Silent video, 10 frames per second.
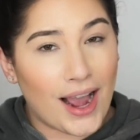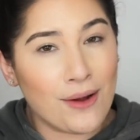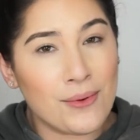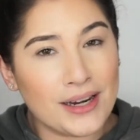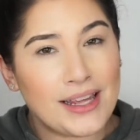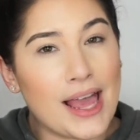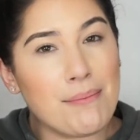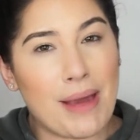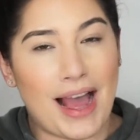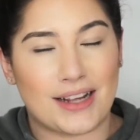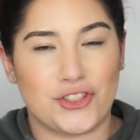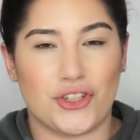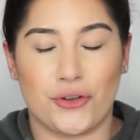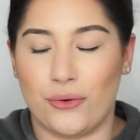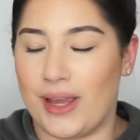I want to get back
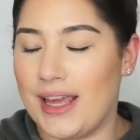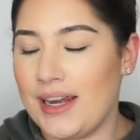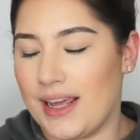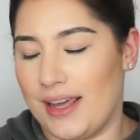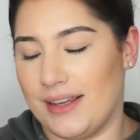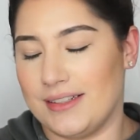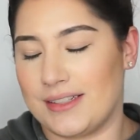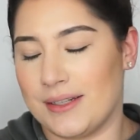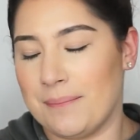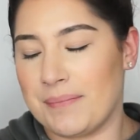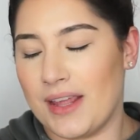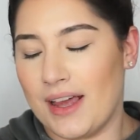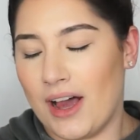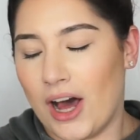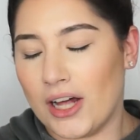to, it is
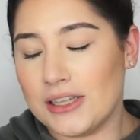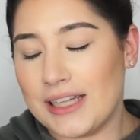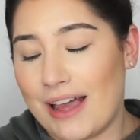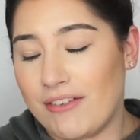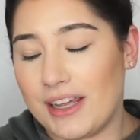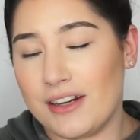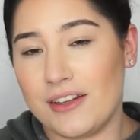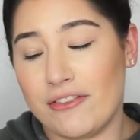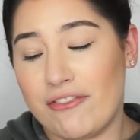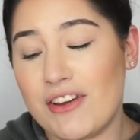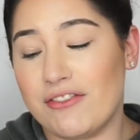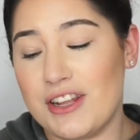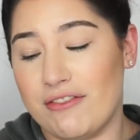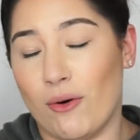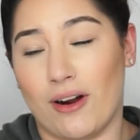
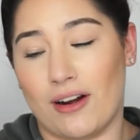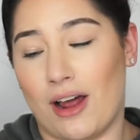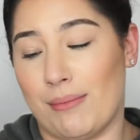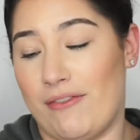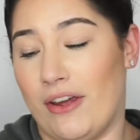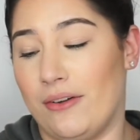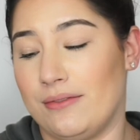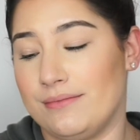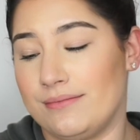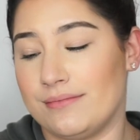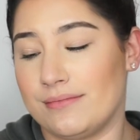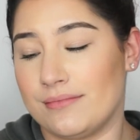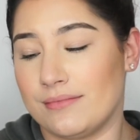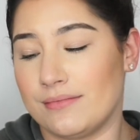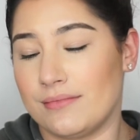11:54 on my phone.
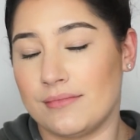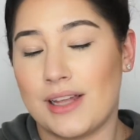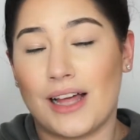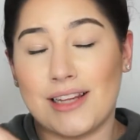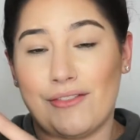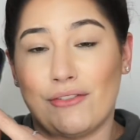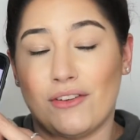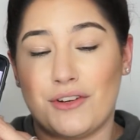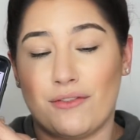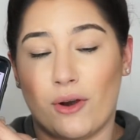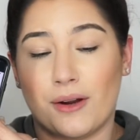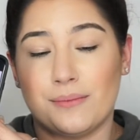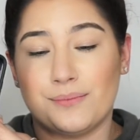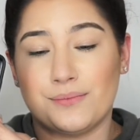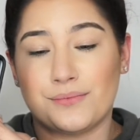11:54.
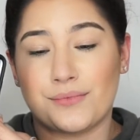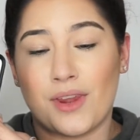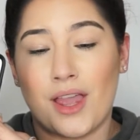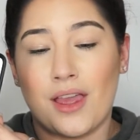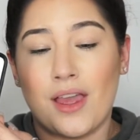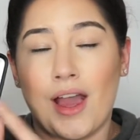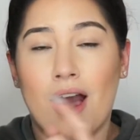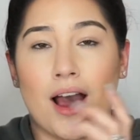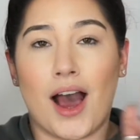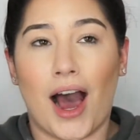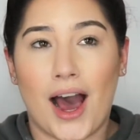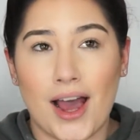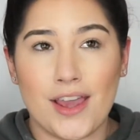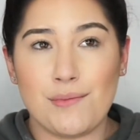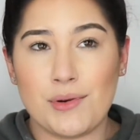
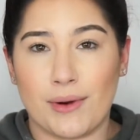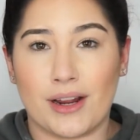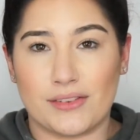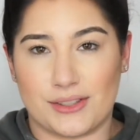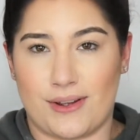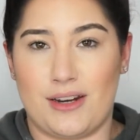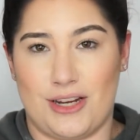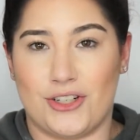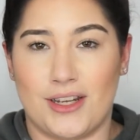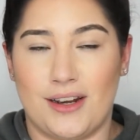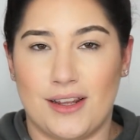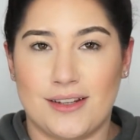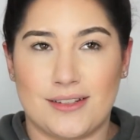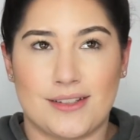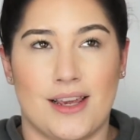I have been wearing this foundation
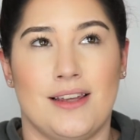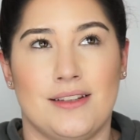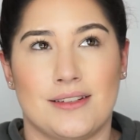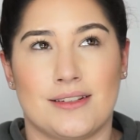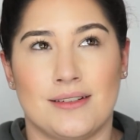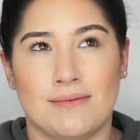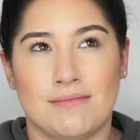since